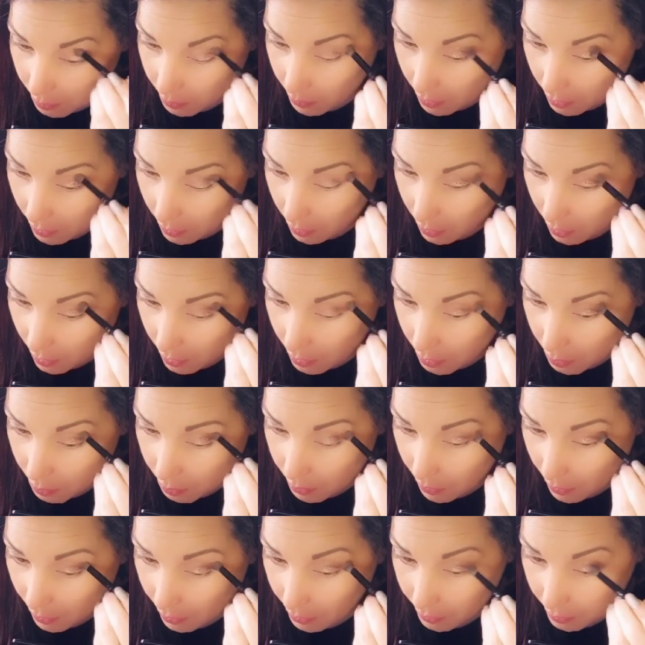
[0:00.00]
I'm going to kind of
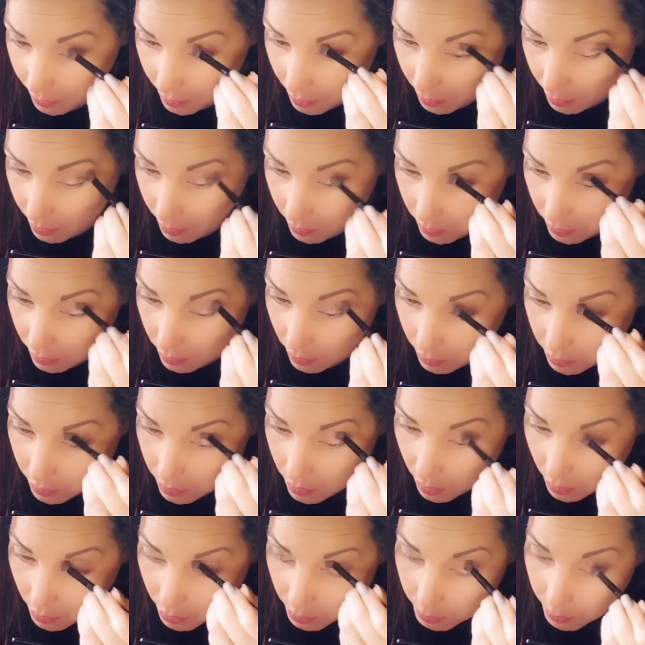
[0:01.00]
blend the
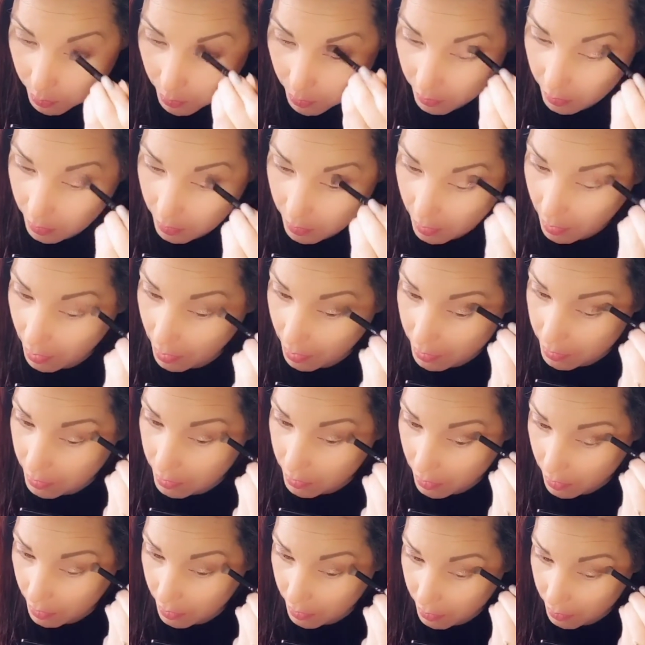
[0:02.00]
dark part of the
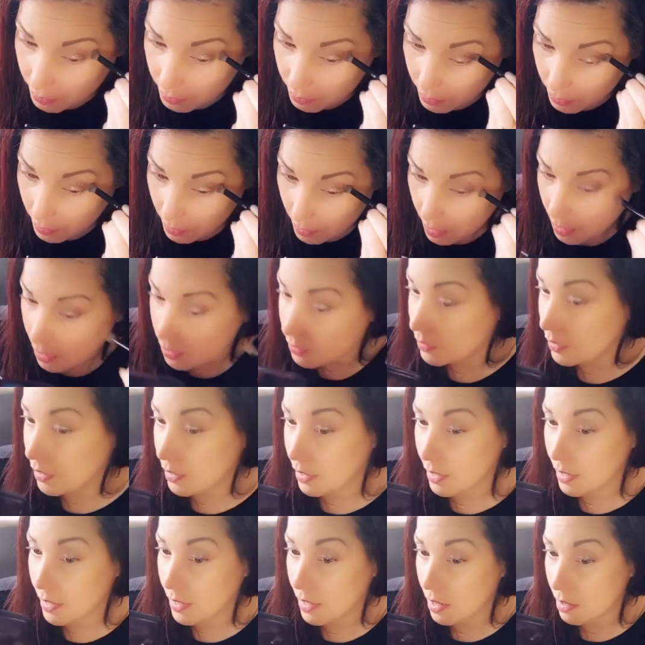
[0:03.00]
eyeshadow
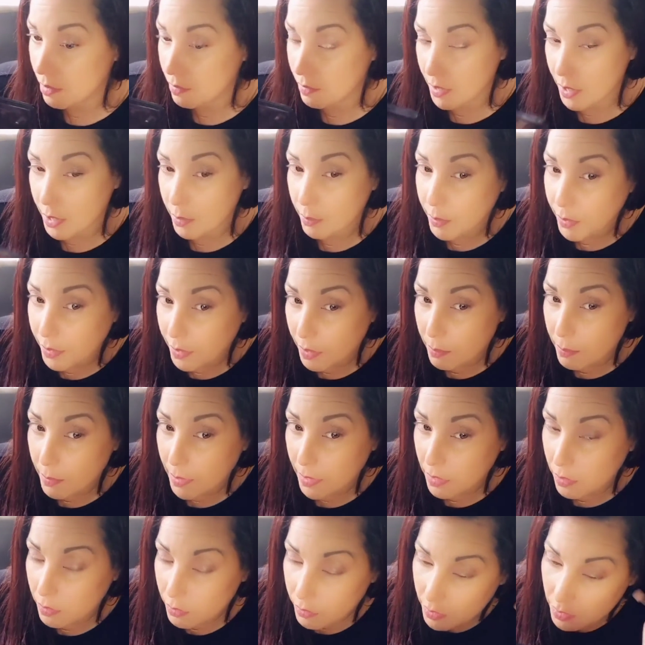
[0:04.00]
that I have already put in
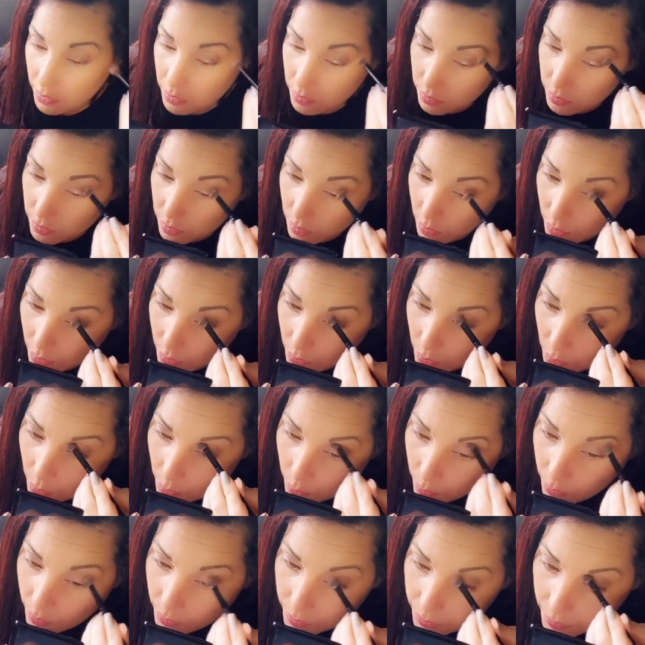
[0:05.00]
my crease
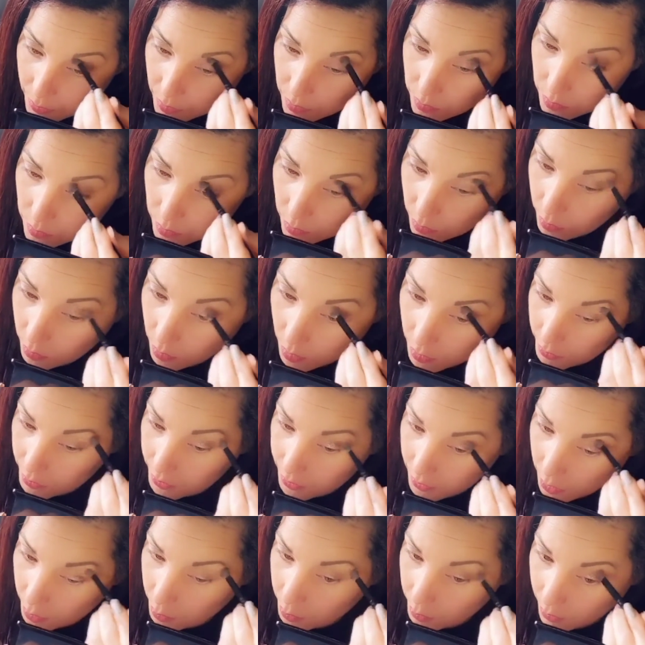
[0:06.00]
with this, so
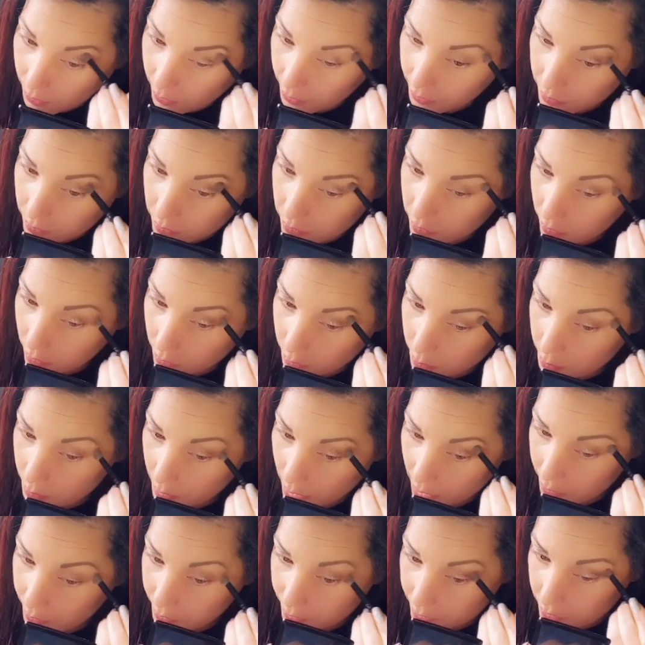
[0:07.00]
everything blends and
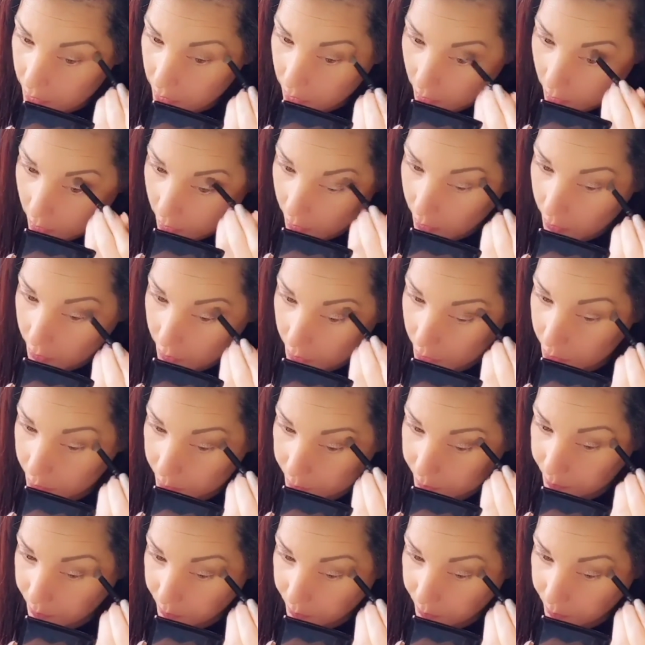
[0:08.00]
marries together.